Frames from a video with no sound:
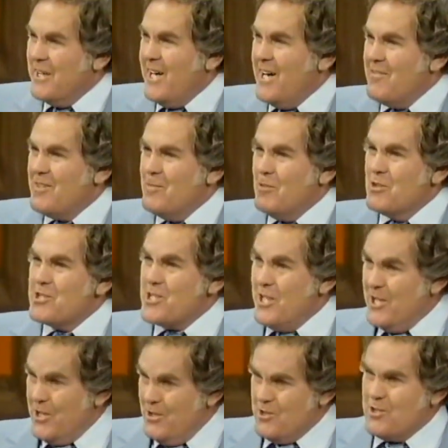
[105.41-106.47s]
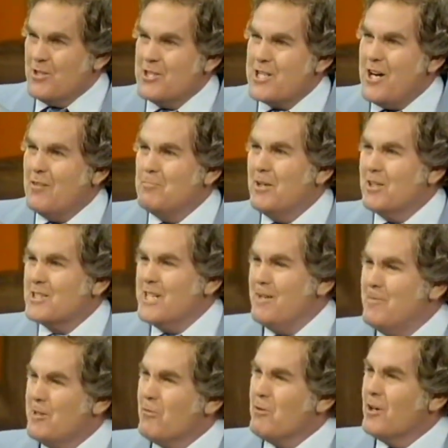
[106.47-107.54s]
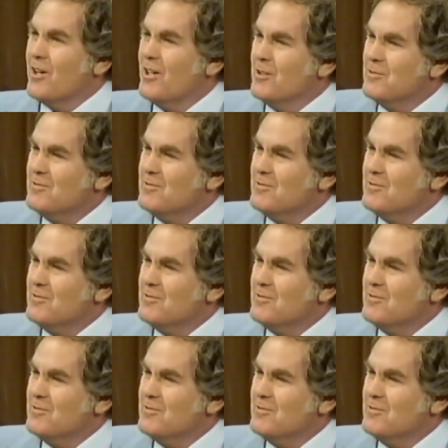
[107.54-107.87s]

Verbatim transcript: We have the most unusual softball team in the world.